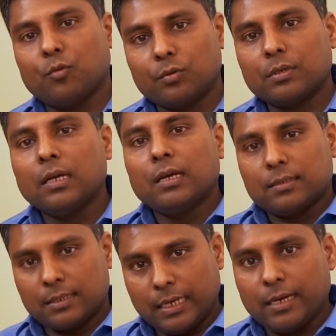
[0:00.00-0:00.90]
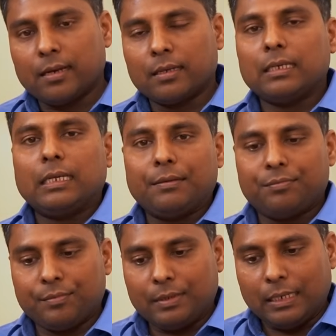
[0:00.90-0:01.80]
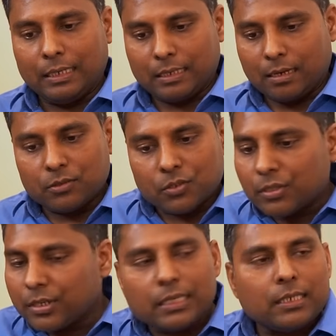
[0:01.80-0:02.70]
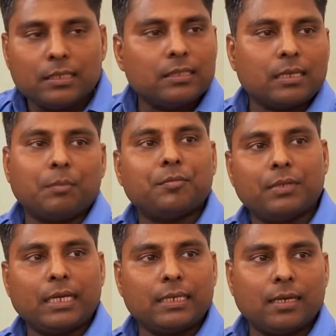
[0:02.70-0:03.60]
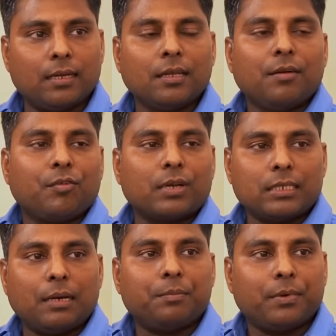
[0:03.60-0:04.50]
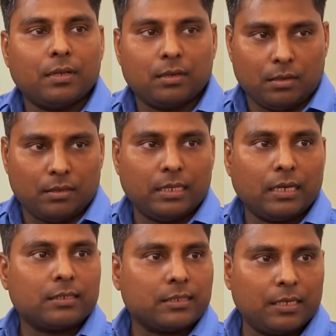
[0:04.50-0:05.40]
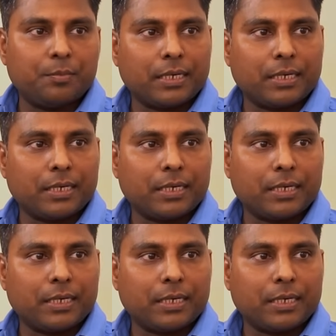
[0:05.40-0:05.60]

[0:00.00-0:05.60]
vote share, if it concentrated in some of the area, for example, their state